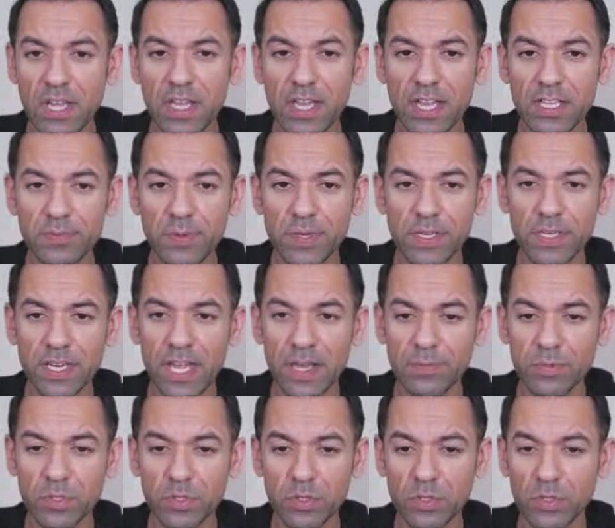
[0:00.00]
It's been an
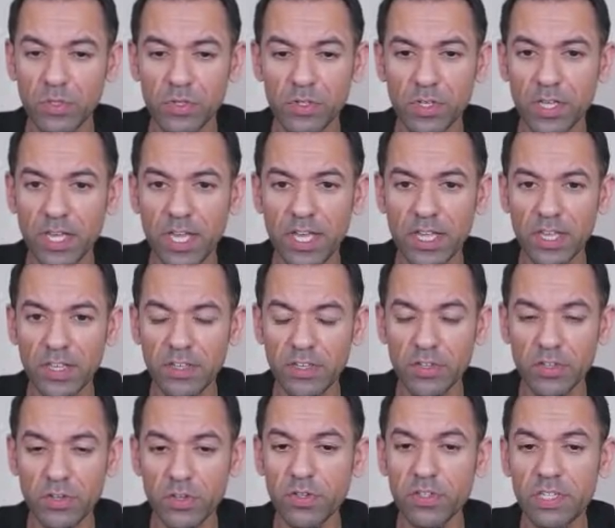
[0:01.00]
absolute,
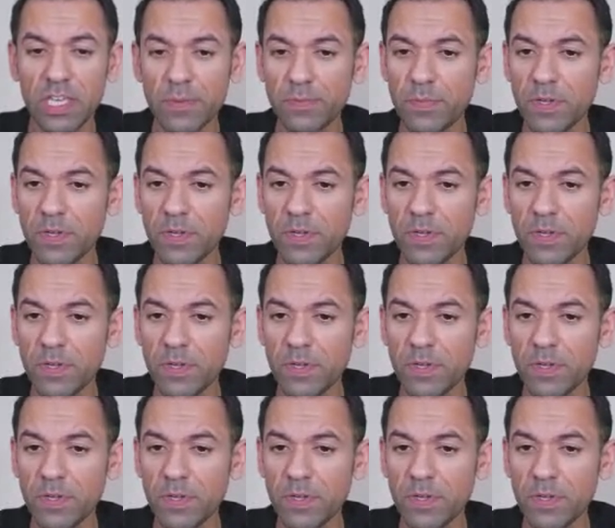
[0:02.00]
you keep